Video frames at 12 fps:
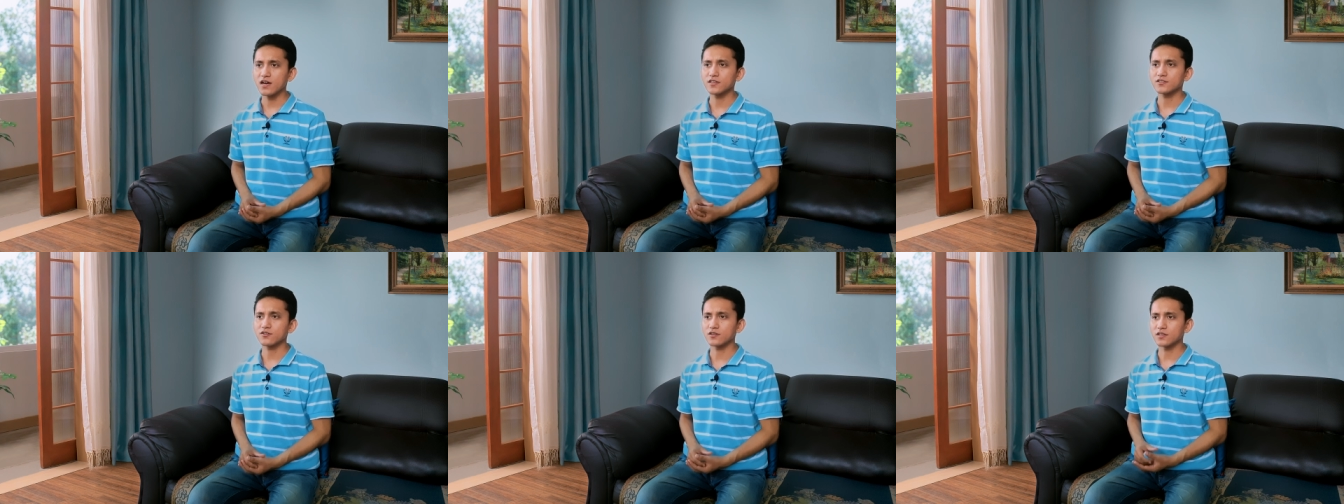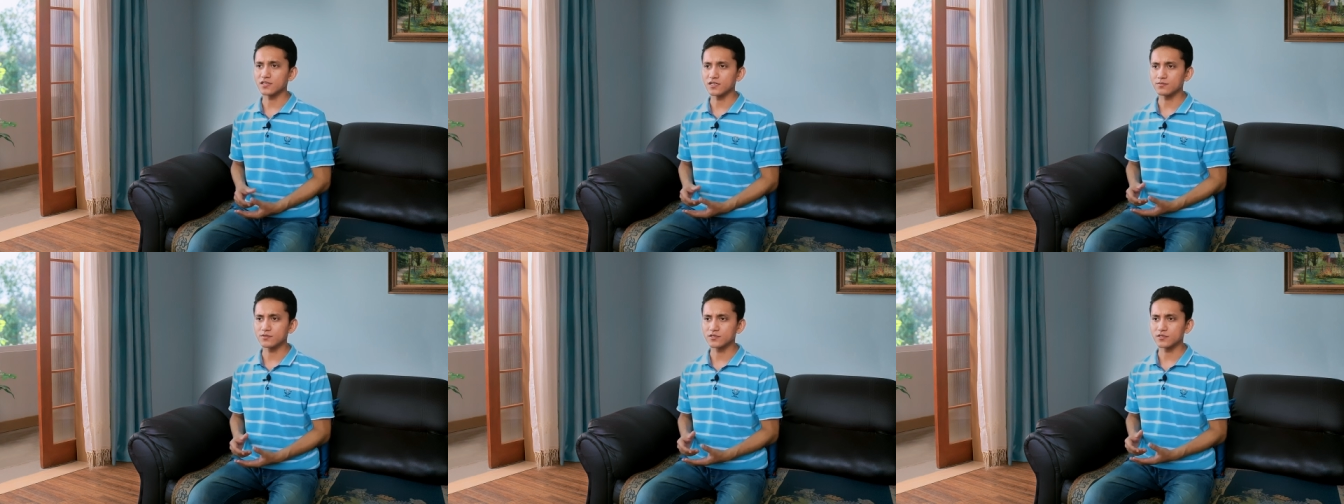I saw the
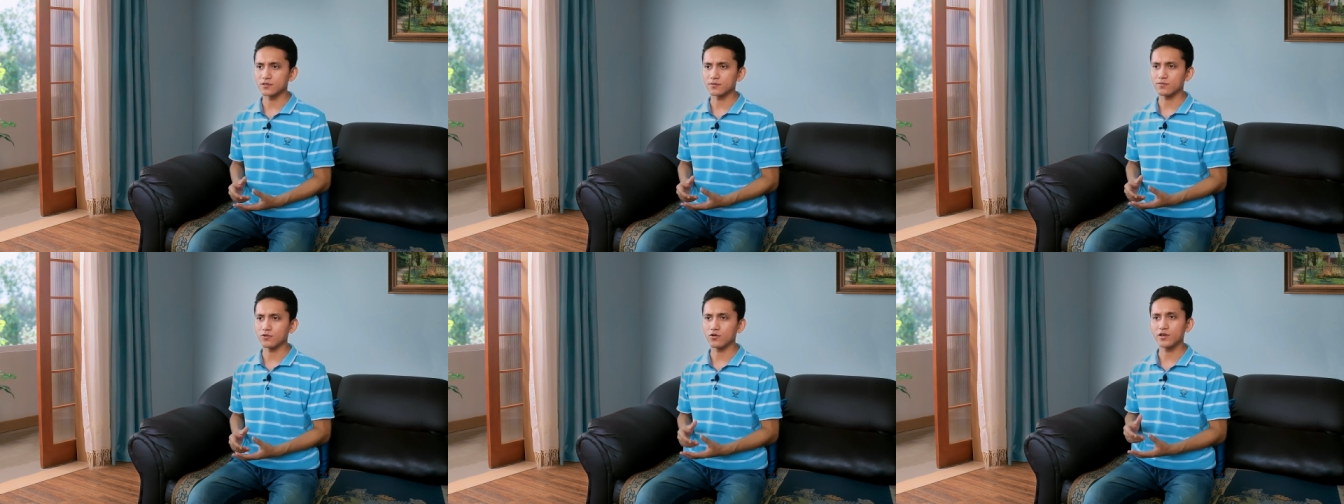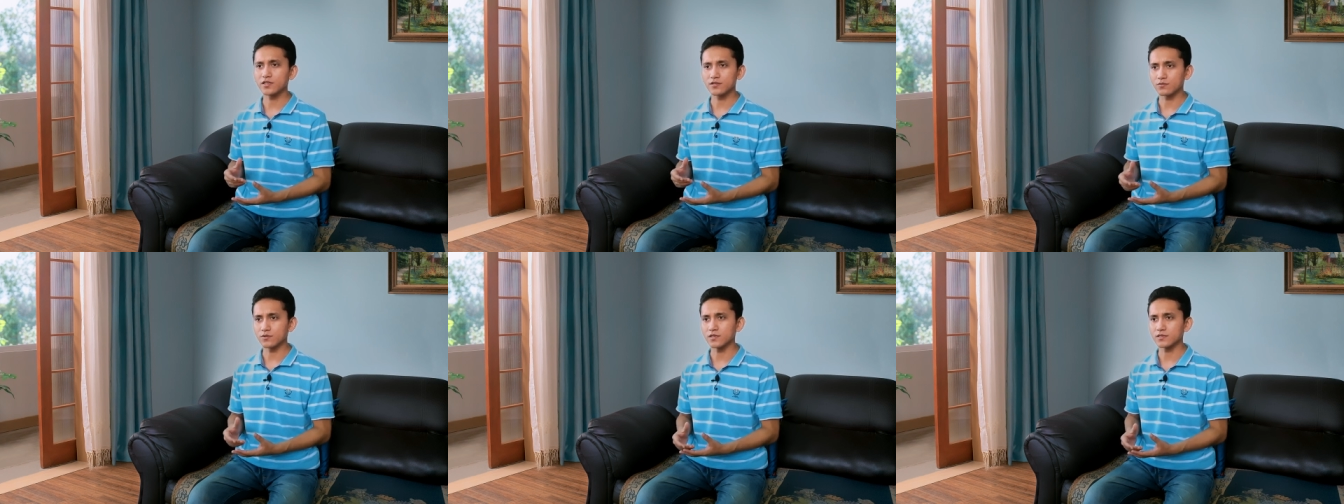leaves blowing in
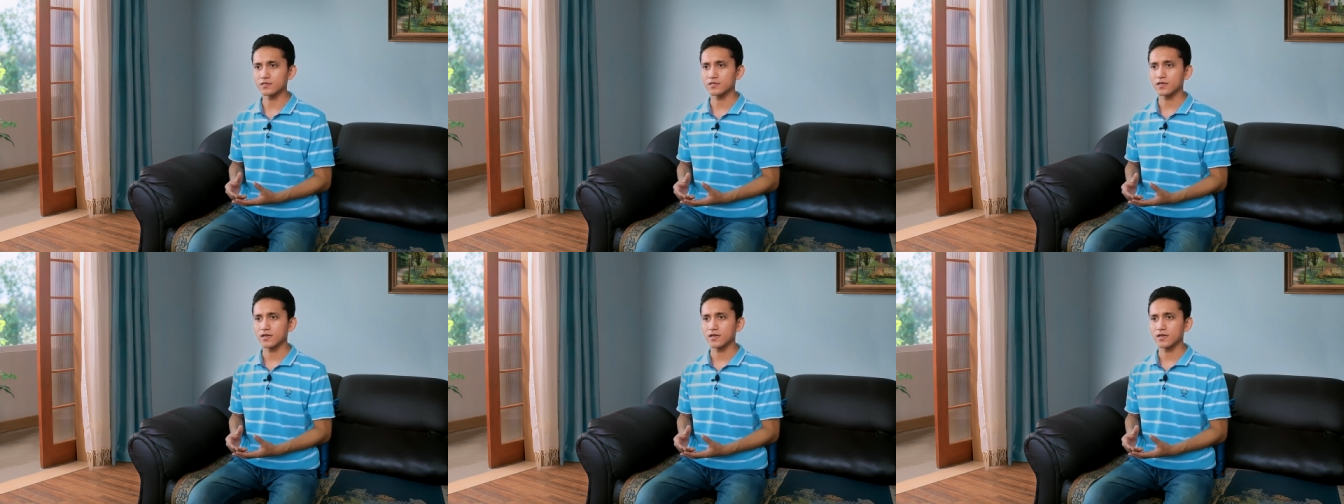the wind,